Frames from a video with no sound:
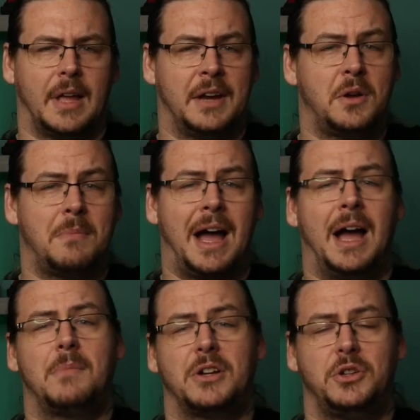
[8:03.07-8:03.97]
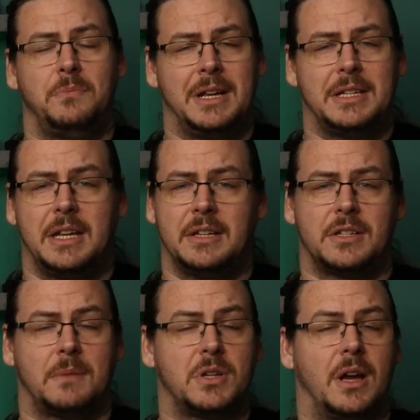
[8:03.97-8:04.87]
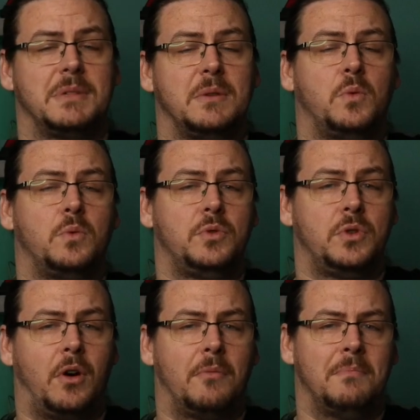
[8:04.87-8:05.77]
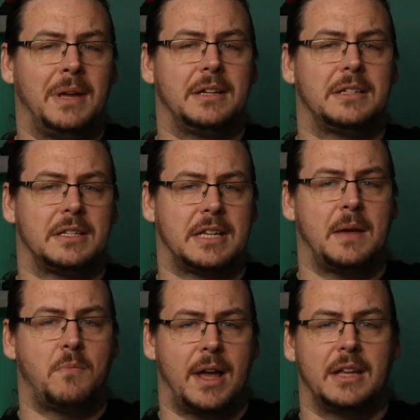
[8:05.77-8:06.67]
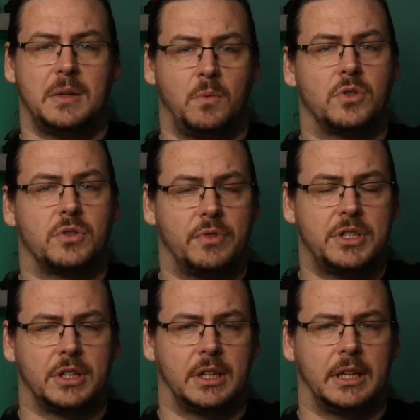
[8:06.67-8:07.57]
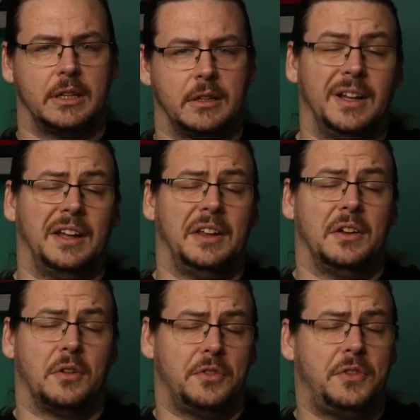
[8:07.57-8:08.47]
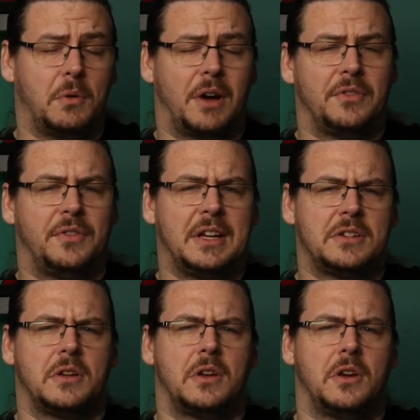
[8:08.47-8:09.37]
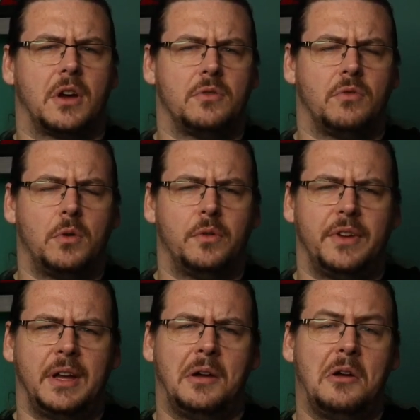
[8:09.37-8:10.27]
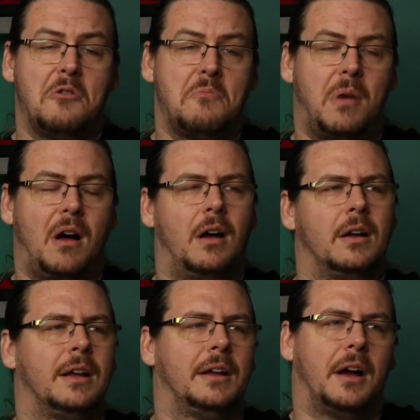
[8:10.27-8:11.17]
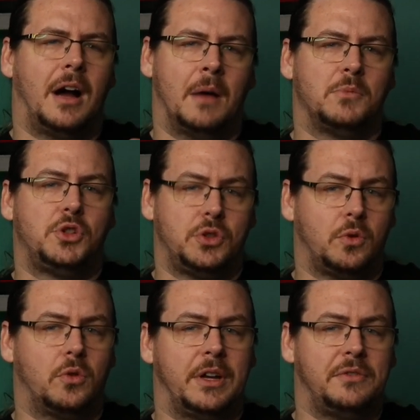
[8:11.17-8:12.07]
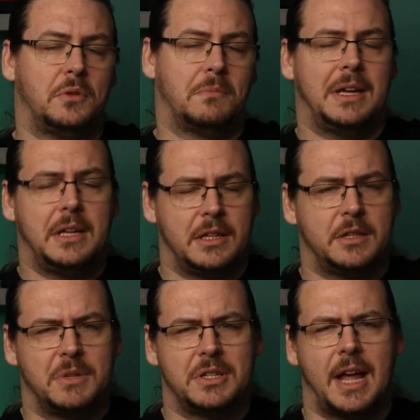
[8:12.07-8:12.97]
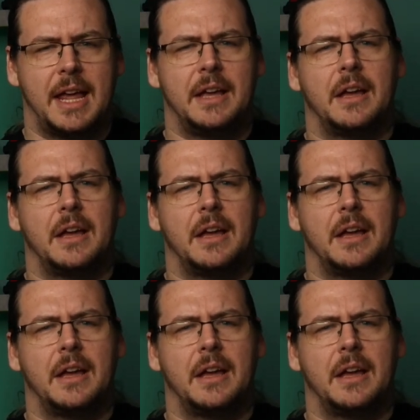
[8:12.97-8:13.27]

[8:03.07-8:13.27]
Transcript: And no matter how much you mix it, sometimes it will not mix the same way as it was originally. There are a few other things that can go wrong with it, but I'm sure if you're making this mistake,